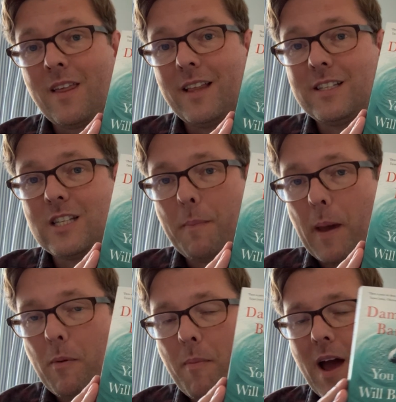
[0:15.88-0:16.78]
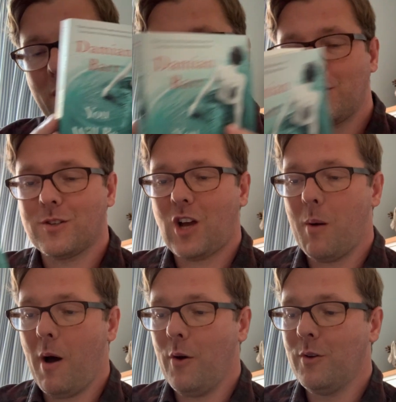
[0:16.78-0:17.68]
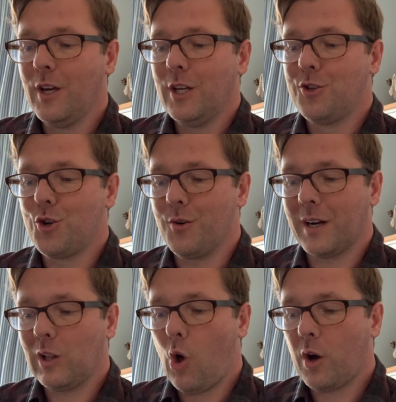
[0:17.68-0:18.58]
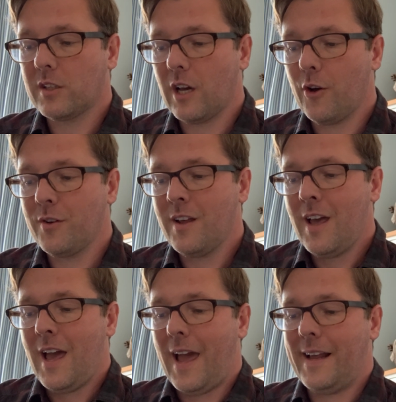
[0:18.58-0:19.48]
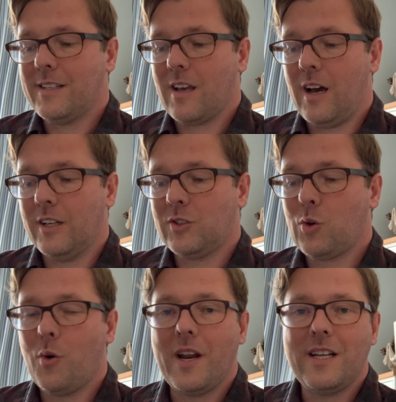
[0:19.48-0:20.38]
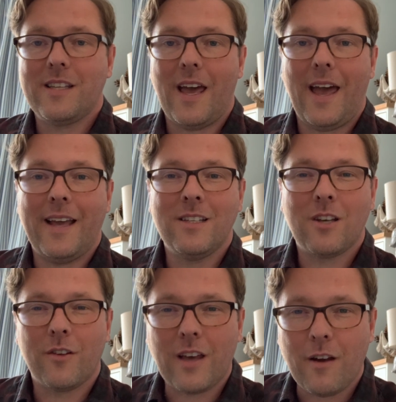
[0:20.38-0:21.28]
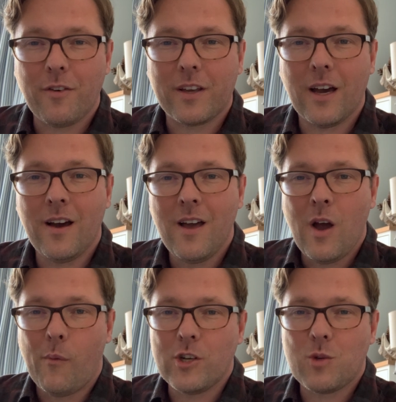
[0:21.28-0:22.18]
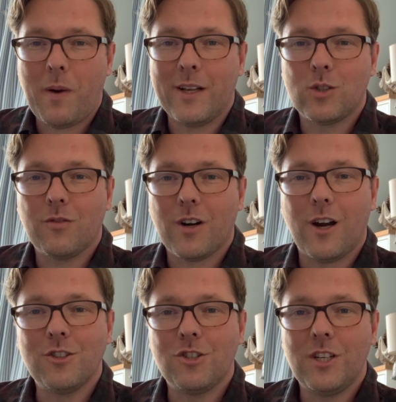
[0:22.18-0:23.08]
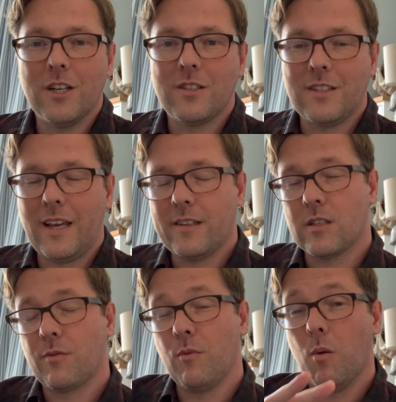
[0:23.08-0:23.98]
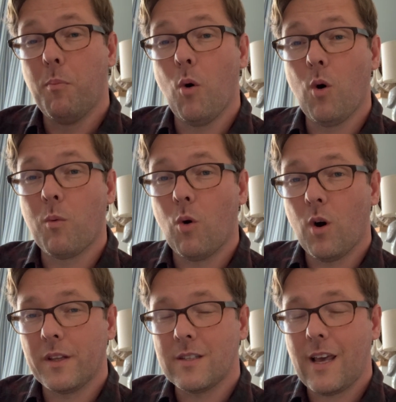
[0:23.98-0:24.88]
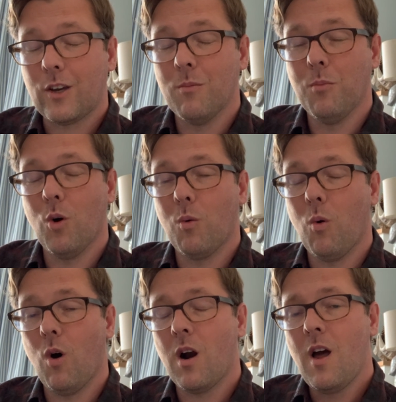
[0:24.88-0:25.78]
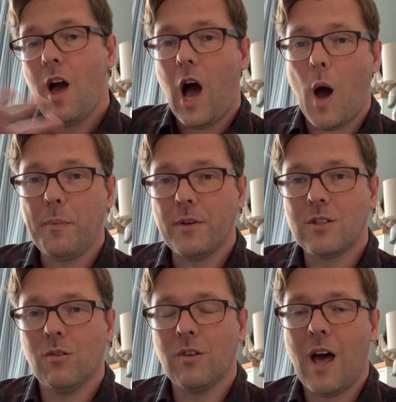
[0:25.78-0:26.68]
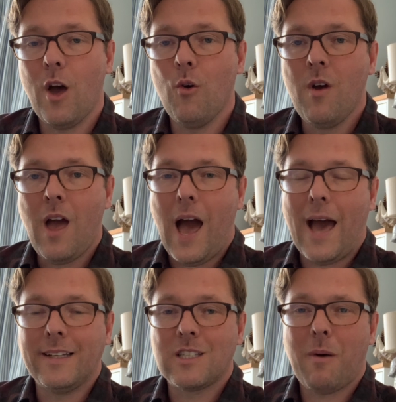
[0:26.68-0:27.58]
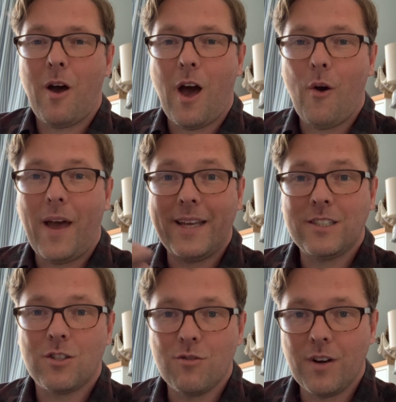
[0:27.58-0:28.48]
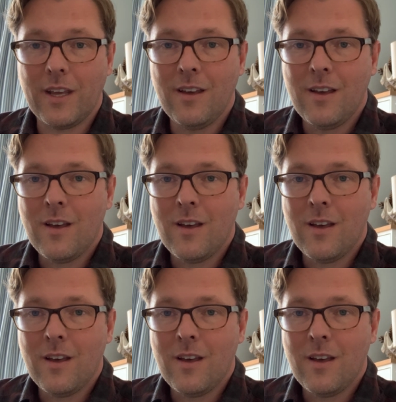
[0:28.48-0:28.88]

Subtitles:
This is the paperback which has come out during lockdown. It's a story set in South Africa which spans over 100 years. It takes us from the Boer War, the Second Boer War, up until now, and it's about how history,